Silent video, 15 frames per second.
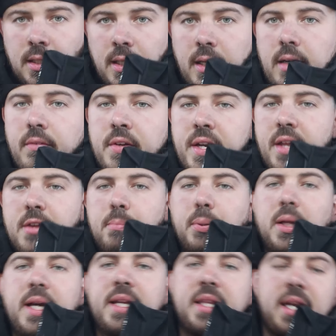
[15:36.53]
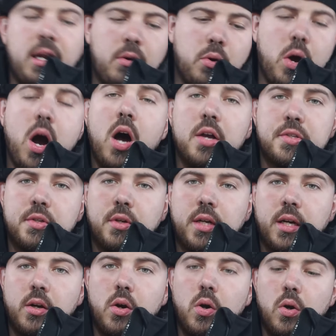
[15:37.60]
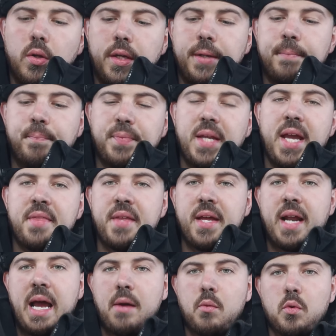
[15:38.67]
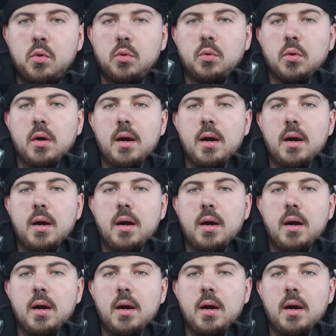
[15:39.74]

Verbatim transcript: have another plate that I will also cut a hole in and then I will